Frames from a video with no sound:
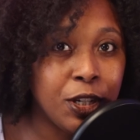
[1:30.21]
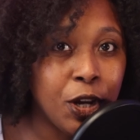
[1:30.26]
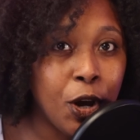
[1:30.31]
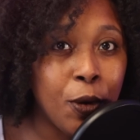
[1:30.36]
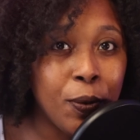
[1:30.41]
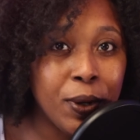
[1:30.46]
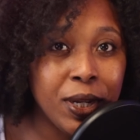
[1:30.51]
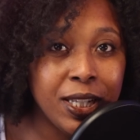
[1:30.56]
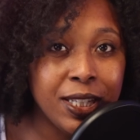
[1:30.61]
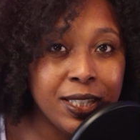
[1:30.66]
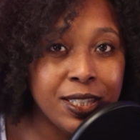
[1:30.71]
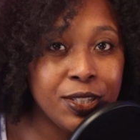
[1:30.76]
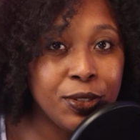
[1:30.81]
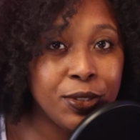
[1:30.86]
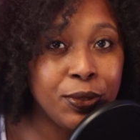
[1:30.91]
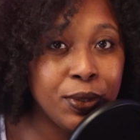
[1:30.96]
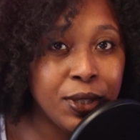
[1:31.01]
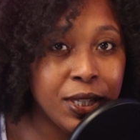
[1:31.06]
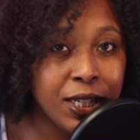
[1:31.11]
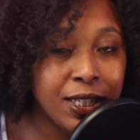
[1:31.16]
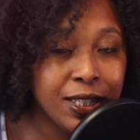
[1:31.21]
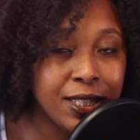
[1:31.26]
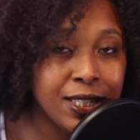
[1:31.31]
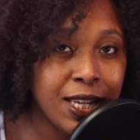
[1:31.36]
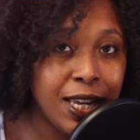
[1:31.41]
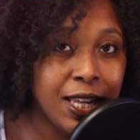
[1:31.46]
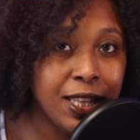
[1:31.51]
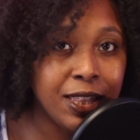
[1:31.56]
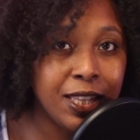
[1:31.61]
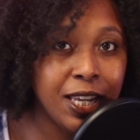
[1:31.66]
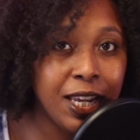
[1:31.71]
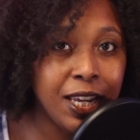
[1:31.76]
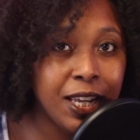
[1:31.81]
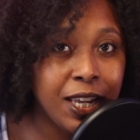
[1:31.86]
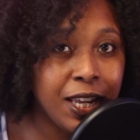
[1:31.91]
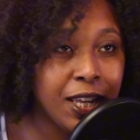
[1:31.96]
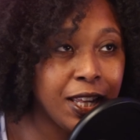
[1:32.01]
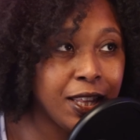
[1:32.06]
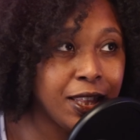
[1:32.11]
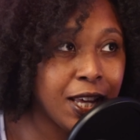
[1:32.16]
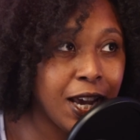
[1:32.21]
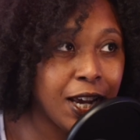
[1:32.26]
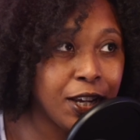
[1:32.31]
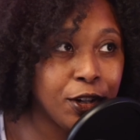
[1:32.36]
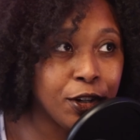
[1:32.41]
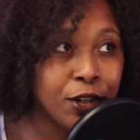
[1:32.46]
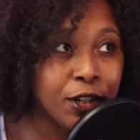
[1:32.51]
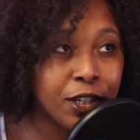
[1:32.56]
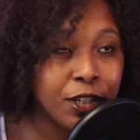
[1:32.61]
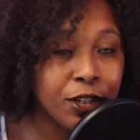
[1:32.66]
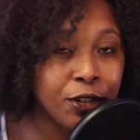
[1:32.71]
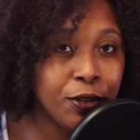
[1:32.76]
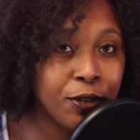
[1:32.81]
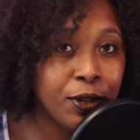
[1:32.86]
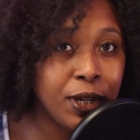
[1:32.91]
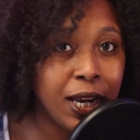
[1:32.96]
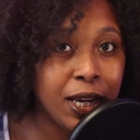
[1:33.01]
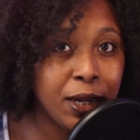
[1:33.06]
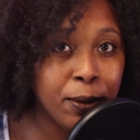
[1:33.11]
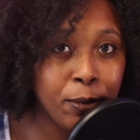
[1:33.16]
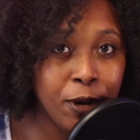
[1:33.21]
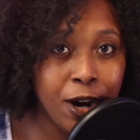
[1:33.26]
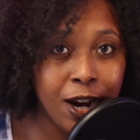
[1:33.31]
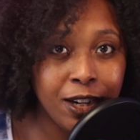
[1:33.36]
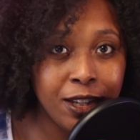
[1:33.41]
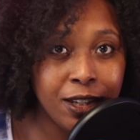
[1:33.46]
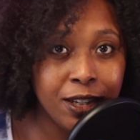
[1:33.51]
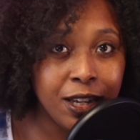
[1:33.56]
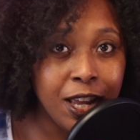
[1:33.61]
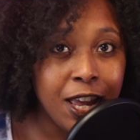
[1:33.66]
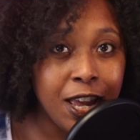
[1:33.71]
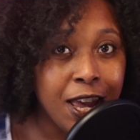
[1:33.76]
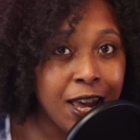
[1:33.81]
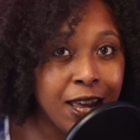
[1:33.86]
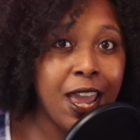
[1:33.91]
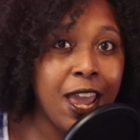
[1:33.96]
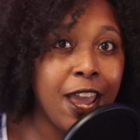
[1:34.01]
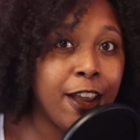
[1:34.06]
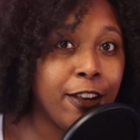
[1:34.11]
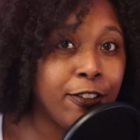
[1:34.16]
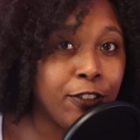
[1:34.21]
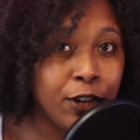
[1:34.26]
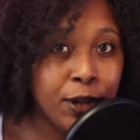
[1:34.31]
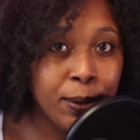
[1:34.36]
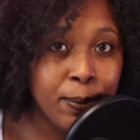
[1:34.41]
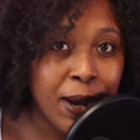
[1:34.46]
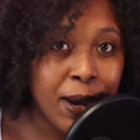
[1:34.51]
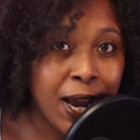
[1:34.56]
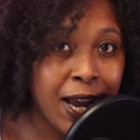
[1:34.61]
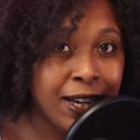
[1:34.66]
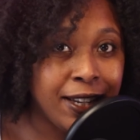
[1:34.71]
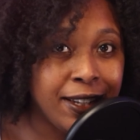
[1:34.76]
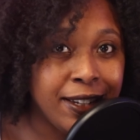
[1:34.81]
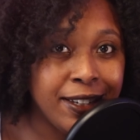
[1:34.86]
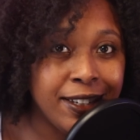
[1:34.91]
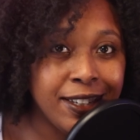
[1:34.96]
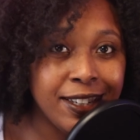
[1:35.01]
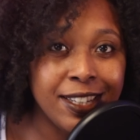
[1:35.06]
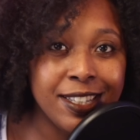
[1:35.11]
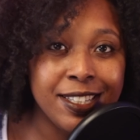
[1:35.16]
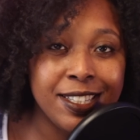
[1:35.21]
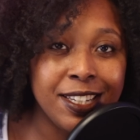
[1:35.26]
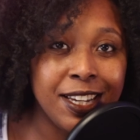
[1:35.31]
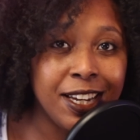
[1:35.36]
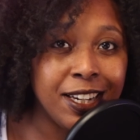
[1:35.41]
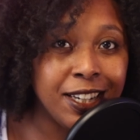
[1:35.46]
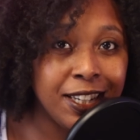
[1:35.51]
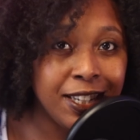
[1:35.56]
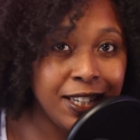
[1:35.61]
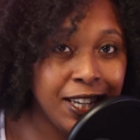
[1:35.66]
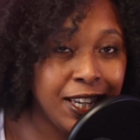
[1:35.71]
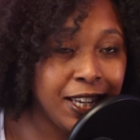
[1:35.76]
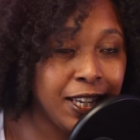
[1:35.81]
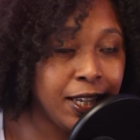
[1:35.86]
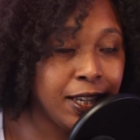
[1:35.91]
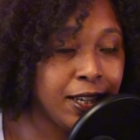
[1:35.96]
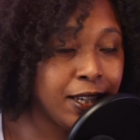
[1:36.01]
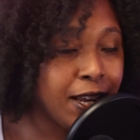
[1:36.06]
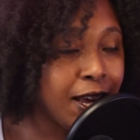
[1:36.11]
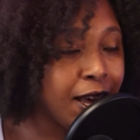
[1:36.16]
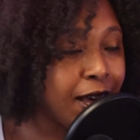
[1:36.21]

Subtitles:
going into this and thinking that you're going to create a product that everybody is going to need.